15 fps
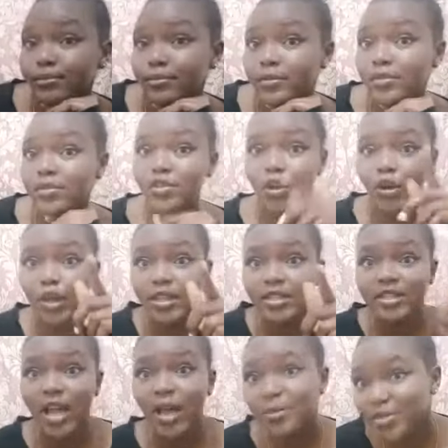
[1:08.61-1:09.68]
So it's
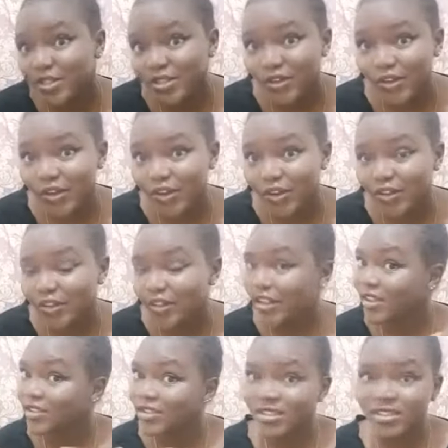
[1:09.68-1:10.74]
up to you, girl,
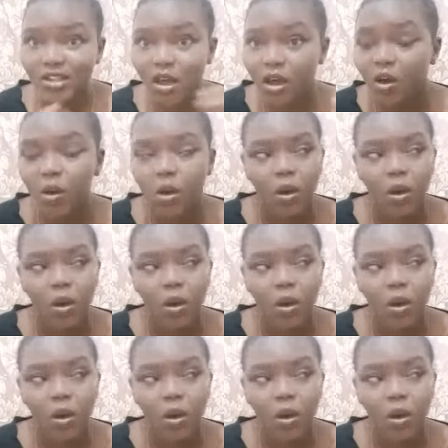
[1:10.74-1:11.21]
to know,